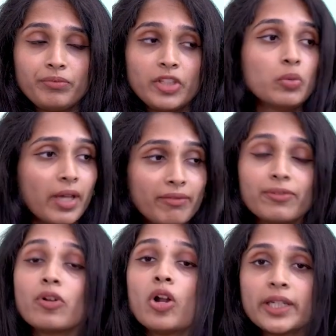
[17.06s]
you would
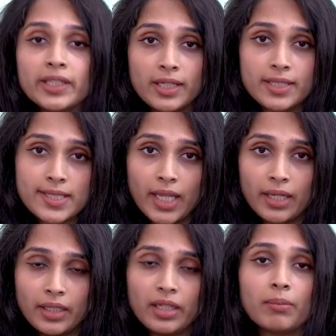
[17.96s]
have got an
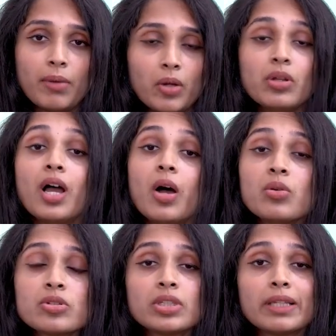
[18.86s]
understanding about
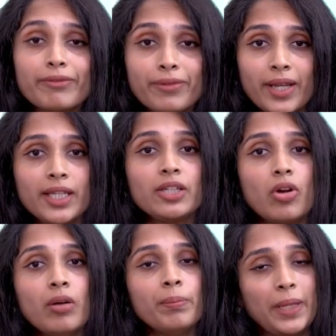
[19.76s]
how to define
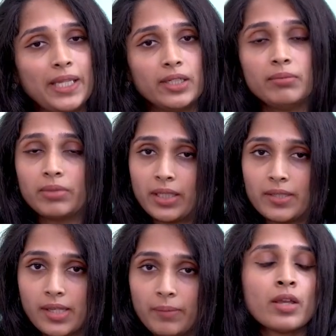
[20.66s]
your pain in
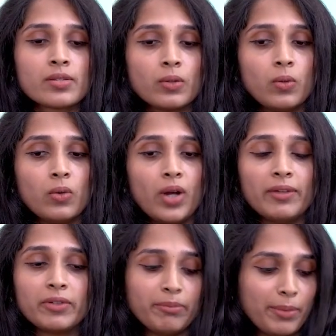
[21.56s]
pregnancy. So I
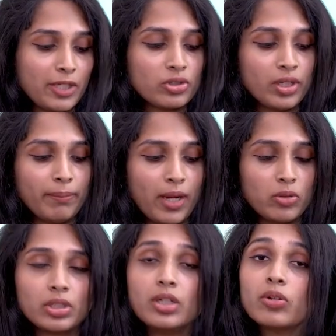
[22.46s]
would have mentioned
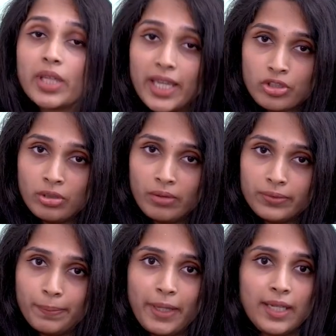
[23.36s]
about location of
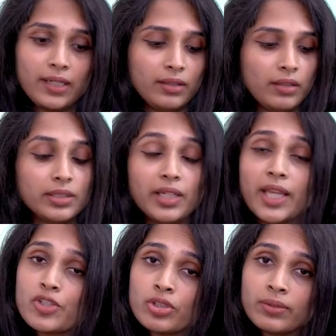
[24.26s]
the pain, the
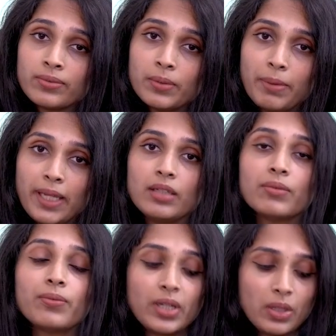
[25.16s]
nature of the pain,
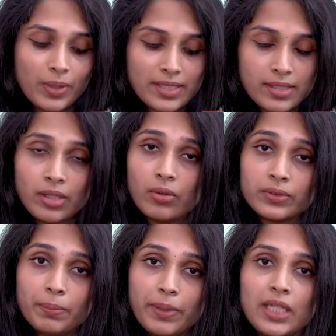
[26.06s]
frequency of
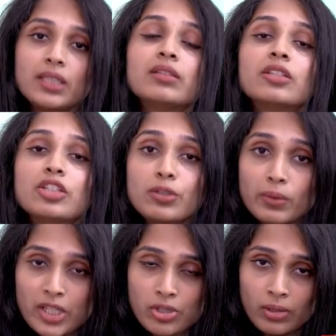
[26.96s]
the pain, the
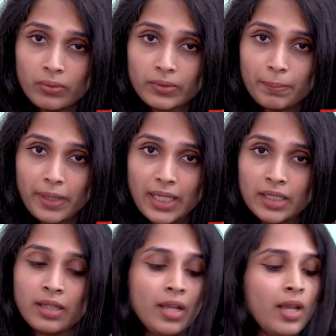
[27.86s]
duration of the
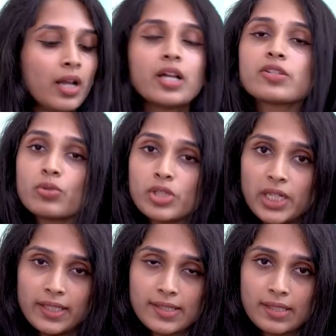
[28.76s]
pain,
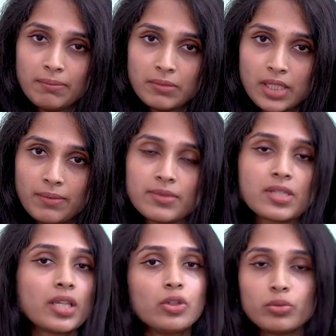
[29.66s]
associated symptoms,
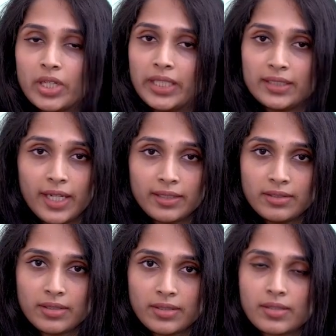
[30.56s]
uterine
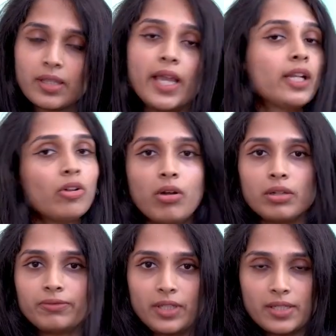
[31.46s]
tightness, and all
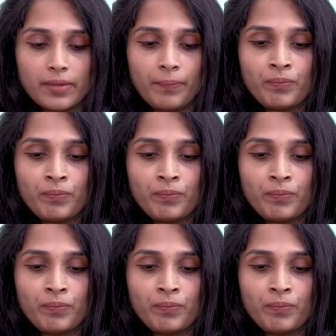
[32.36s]
of these.